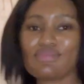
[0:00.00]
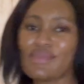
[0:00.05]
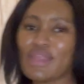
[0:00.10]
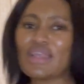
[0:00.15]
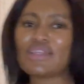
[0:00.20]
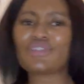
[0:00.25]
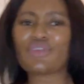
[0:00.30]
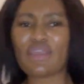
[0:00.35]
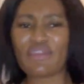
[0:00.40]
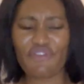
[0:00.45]

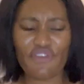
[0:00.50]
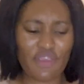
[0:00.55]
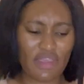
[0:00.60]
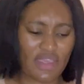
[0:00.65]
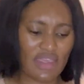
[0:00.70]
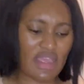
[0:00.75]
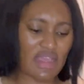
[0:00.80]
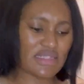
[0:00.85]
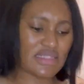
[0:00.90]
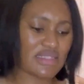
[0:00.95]
so if you
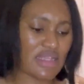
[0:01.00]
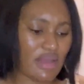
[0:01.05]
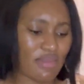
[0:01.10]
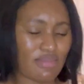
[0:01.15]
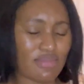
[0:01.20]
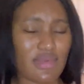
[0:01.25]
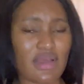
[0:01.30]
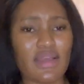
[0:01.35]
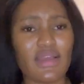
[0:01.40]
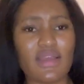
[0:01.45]
hear
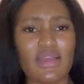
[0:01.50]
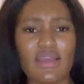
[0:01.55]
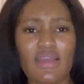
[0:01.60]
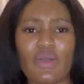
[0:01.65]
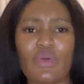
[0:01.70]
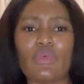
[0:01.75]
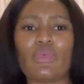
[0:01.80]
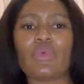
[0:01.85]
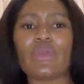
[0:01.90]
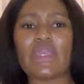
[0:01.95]
some
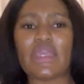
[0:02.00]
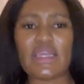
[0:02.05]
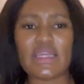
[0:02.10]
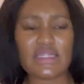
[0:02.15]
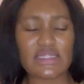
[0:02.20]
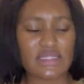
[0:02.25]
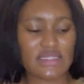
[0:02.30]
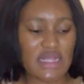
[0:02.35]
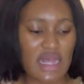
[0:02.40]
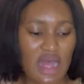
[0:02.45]
weird
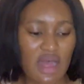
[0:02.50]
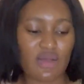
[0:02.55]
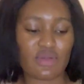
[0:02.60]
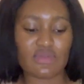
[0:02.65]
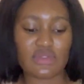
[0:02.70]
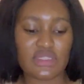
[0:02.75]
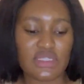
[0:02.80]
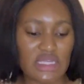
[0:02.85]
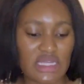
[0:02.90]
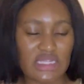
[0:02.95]

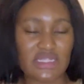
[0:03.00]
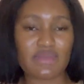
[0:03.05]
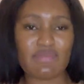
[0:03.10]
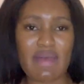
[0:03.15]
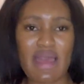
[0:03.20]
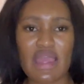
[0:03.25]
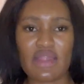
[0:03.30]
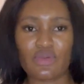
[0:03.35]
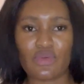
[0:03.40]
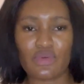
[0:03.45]
sounds, it's
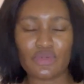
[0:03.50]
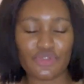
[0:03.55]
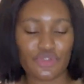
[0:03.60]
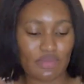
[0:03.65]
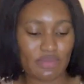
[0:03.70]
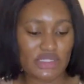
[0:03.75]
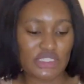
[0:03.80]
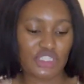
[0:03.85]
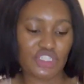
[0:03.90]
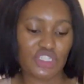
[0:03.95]
my laundry
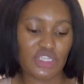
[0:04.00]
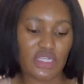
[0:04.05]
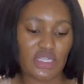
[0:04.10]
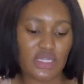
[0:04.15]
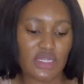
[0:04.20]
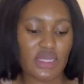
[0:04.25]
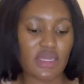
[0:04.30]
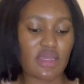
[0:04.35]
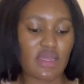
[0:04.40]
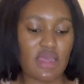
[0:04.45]

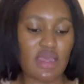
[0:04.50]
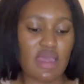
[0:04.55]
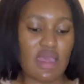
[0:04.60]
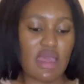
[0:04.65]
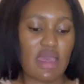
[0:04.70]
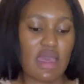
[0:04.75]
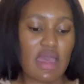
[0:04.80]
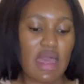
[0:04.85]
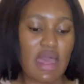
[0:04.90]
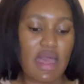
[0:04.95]
machine.
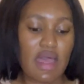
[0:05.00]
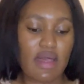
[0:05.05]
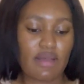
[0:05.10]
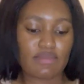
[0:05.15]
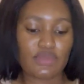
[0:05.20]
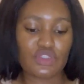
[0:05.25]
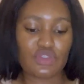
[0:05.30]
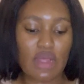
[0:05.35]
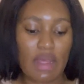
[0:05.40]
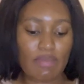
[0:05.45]

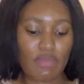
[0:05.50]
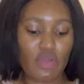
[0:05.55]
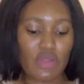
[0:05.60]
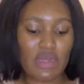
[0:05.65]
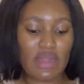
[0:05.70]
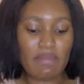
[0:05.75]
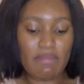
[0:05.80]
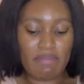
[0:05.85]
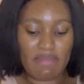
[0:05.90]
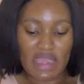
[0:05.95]
So I'm
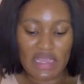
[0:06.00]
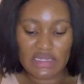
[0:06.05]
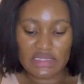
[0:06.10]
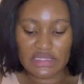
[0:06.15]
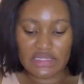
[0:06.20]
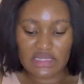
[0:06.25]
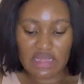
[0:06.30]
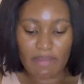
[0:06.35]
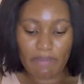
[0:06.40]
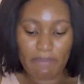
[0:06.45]
gonna mix
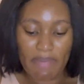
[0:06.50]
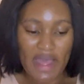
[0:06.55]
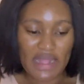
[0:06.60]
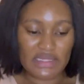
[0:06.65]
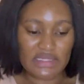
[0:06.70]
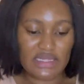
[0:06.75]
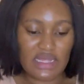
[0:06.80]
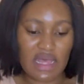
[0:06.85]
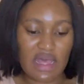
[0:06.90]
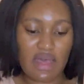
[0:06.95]
the
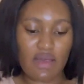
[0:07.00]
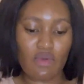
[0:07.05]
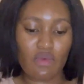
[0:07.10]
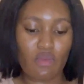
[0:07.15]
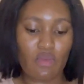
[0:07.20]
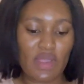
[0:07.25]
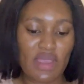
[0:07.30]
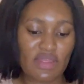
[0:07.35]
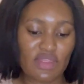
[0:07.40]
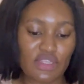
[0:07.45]
butter
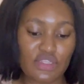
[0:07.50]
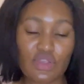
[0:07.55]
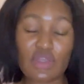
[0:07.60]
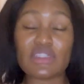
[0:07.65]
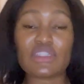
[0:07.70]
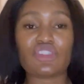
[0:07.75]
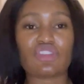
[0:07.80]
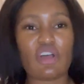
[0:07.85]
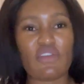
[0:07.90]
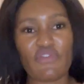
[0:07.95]
with, so
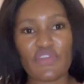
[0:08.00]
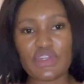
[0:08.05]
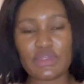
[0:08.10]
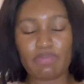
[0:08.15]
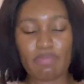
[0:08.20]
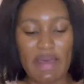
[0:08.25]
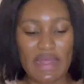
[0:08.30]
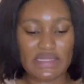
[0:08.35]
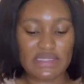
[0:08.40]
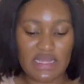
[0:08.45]
it's softened
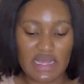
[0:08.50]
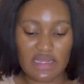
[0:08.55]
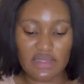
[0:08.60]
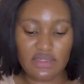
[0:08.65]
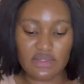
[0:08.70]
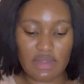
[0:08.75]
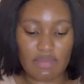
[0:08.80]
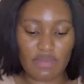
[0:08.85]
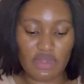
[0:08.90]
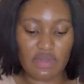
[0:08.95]
butter,
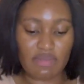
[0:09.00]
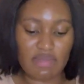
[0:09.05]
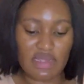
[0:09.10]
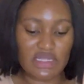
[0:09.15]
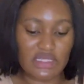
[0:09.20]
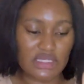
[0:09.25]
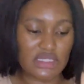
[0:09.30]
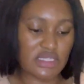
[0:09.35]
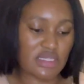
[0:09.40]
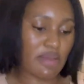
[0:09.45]
so I'm gonna
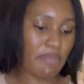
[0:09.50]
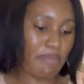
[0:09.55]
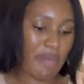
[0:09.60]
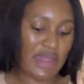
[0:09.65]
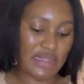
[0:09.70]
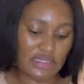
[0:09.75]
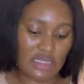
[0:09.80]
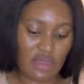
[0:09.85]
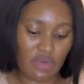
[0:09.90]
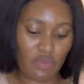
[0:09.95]
mix the
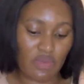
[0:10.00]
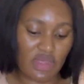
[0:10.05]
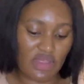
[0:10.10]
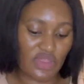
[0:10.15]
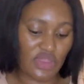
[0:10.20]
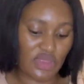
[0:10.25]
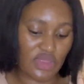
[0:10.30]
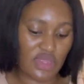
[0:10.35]
butter with